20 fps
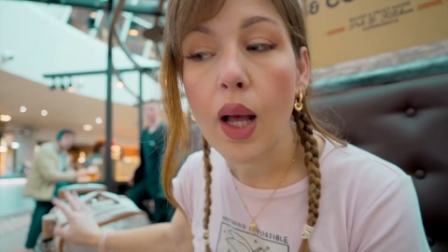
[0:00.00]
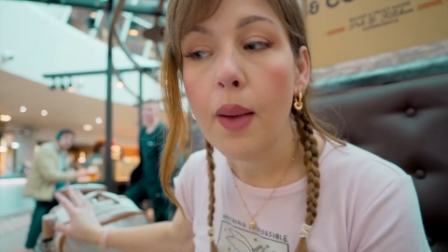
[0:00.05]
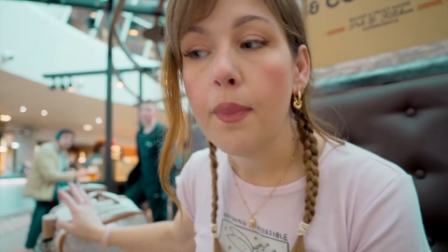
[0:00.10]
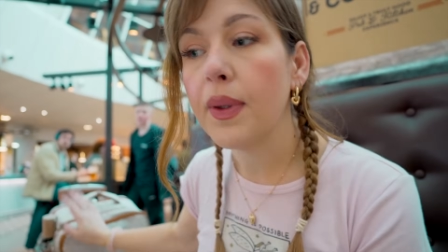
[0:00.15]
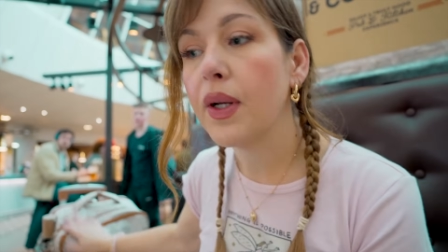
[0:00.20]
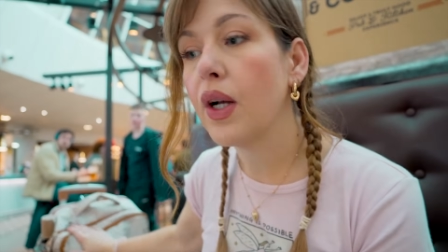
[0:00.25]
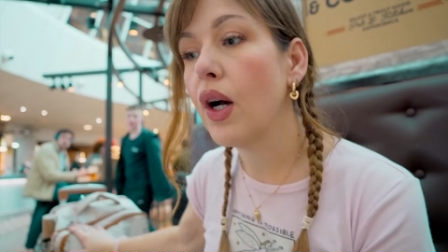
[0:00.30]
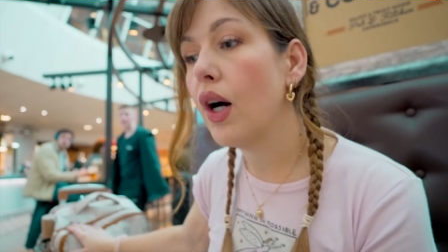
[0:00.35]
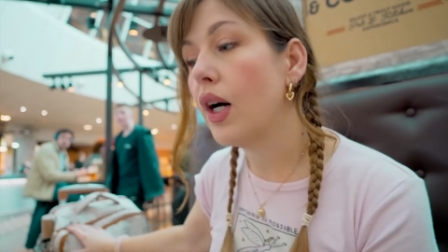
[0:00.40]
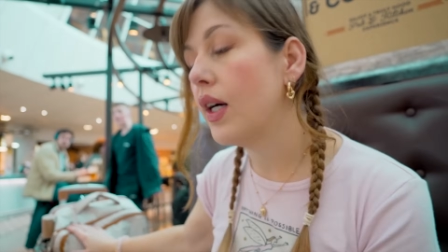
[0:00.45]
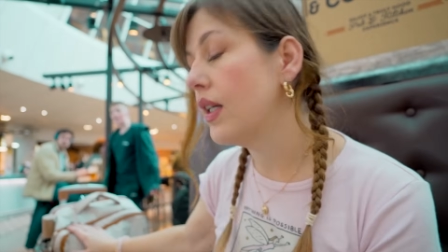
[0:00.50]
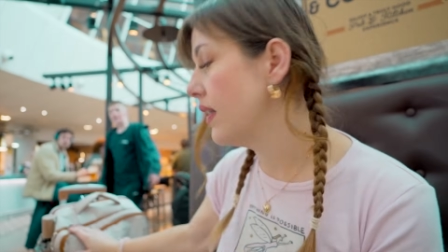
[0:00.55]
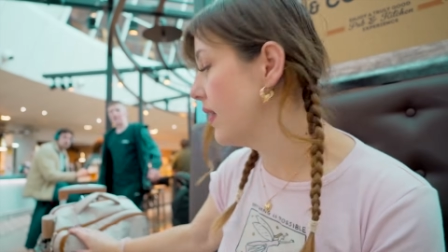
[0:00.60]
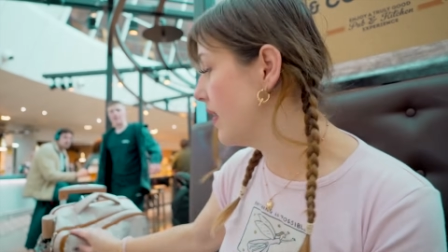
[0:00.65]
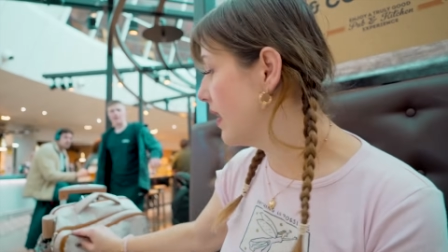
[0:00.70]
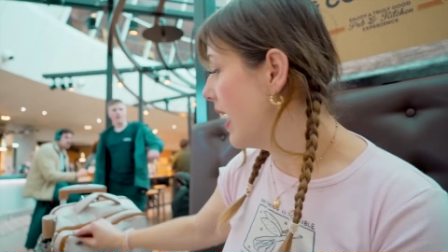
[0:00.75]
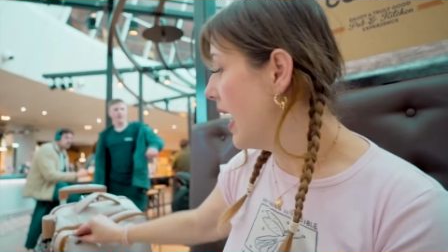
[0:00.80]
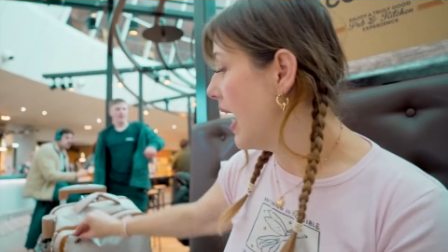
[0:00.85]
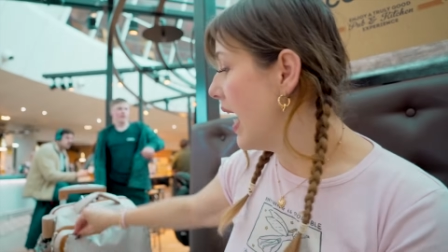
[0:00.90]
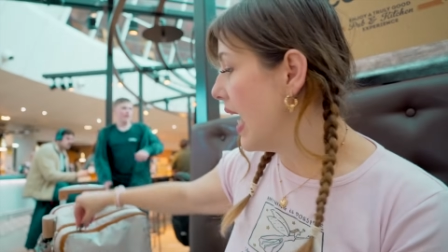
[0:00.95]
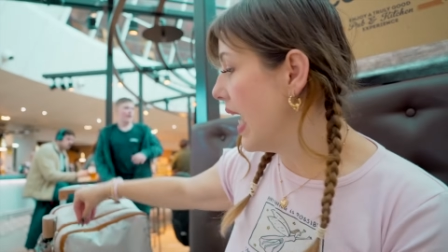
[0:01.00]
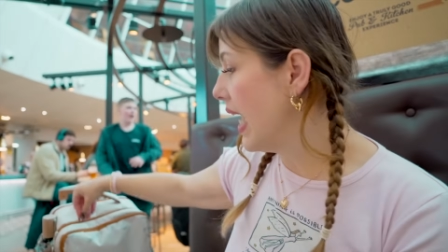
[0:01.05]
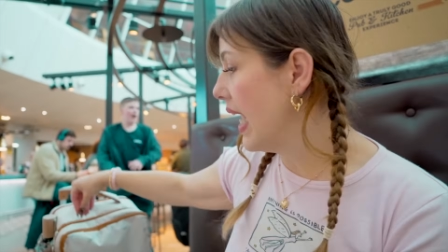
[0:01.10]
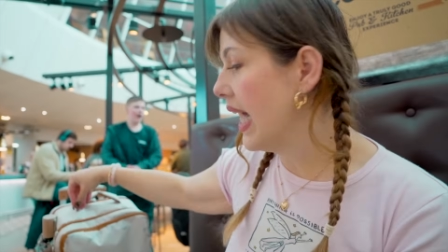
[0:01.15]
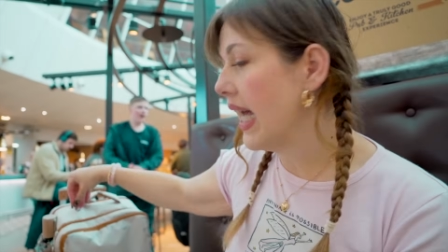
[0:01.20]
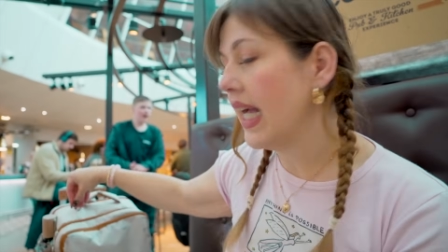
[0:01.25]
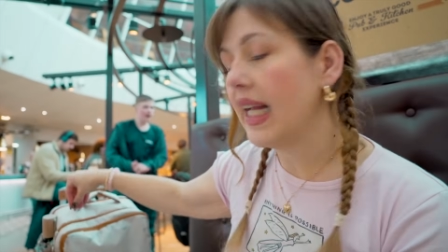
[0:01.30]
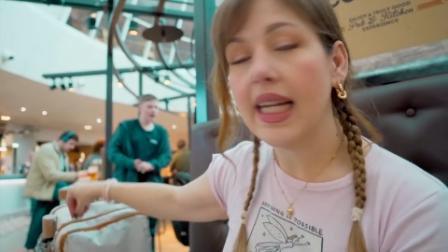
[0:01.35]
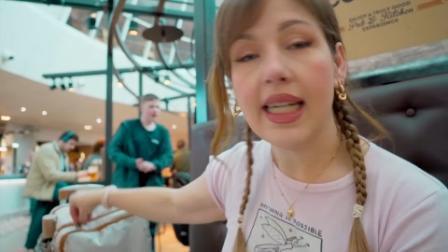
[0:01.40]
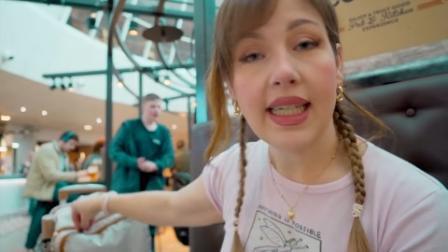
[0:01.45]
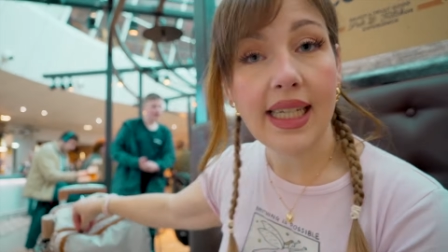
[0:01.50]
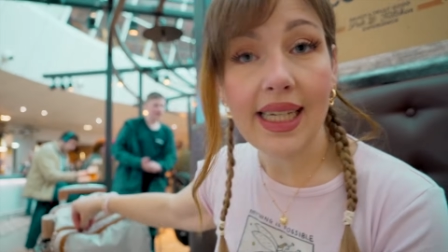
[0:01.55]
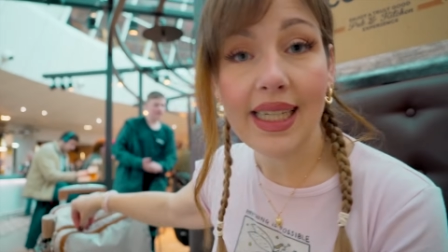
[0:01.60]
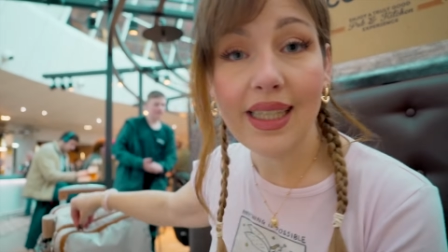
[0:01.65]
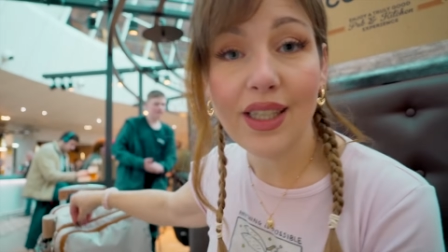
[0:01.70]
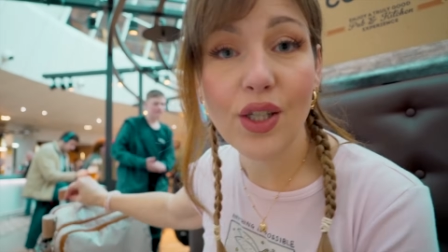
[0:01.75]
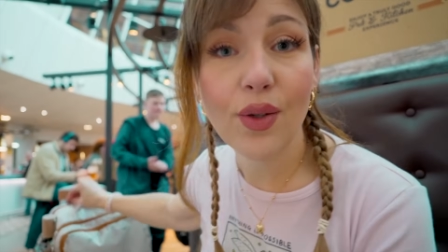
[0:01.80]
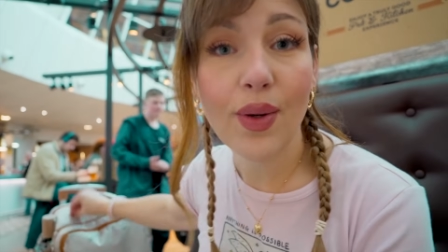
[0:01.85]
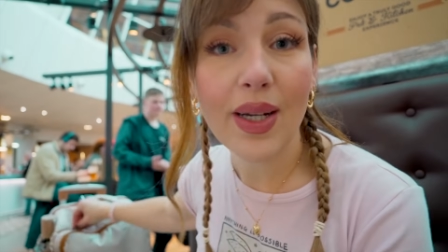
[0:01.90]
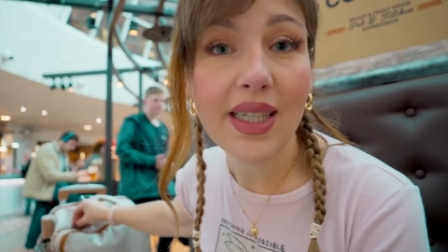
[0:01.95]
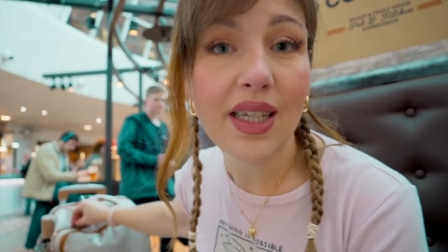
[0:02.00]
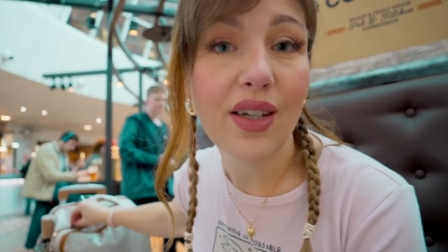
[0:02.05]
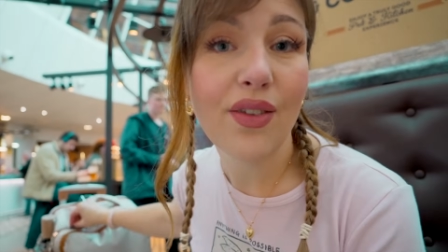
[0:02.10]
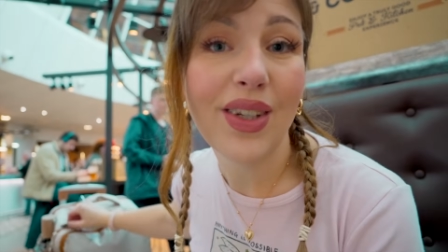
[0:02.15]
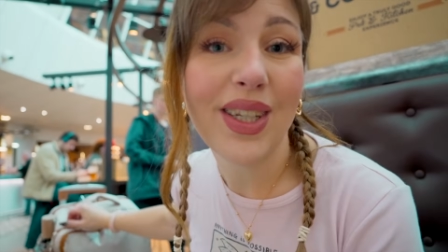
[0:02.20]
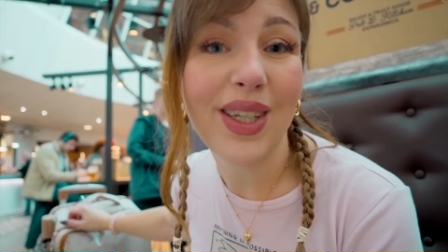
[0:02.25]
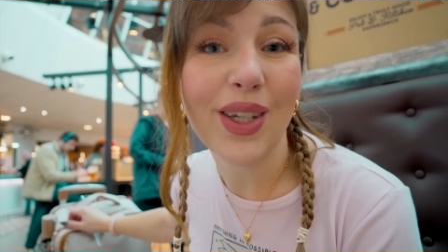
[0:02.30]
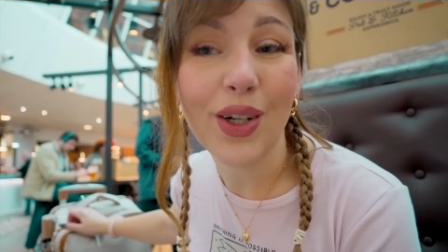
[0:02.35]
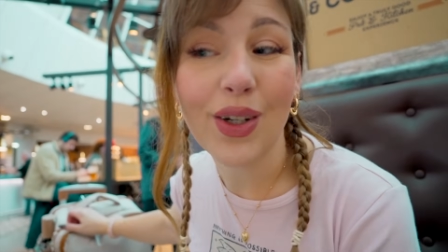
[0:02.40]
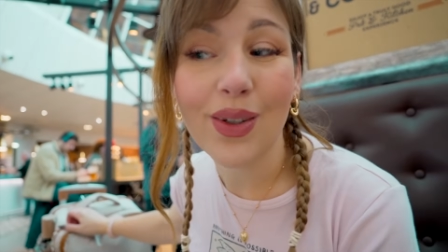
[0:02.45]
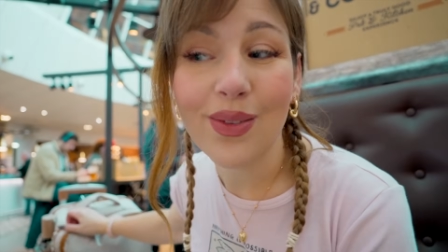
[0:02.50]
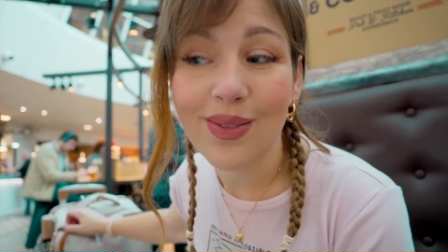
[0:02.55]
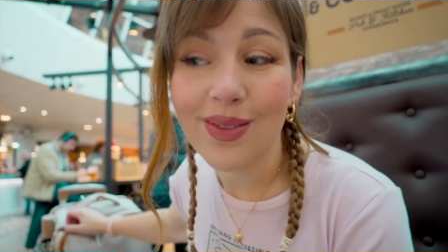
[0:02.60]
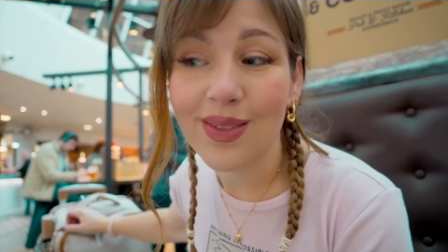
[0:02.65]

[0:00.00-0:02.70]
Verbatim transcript: because I need to edit a video.